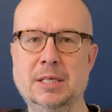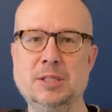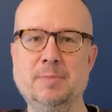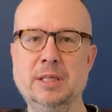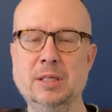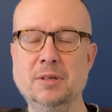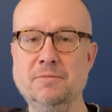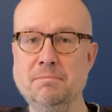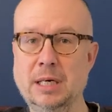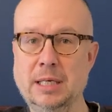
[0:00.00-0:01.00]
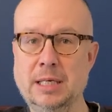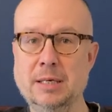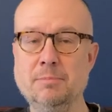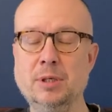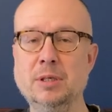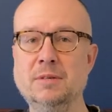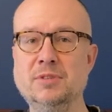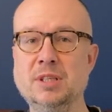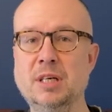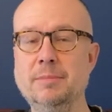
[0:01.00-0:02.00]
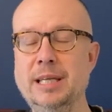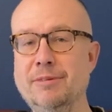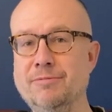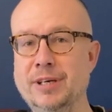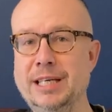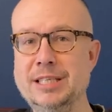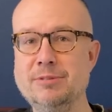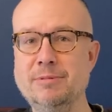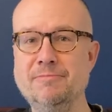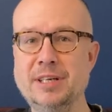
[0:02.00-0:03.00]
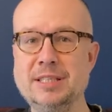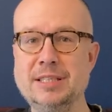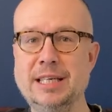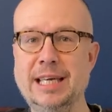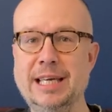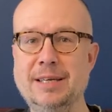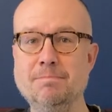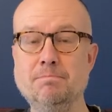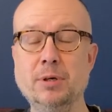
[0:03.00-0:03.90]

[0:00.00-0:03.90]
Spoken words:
spend a lot of money and put a lot of time and effort into investing in